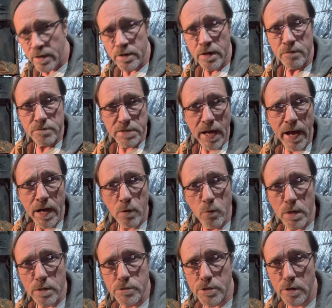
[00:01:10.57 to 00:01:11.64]
enough tack
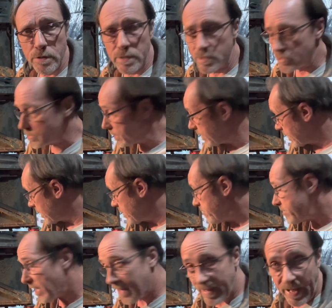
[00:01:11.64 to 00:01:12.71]
welds on this thing
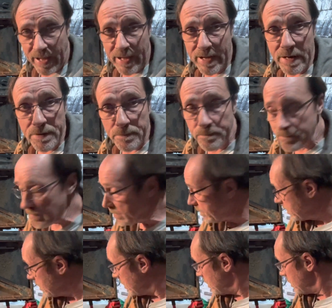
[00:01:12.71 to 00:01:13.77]
if I can.
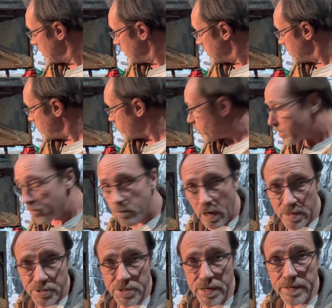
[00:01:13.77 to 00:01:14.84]
Pretty
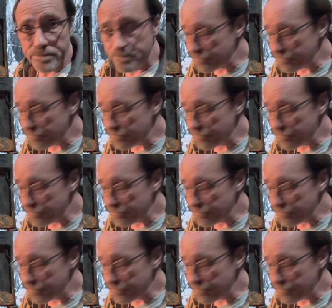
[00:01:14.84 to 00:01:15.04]
rusty.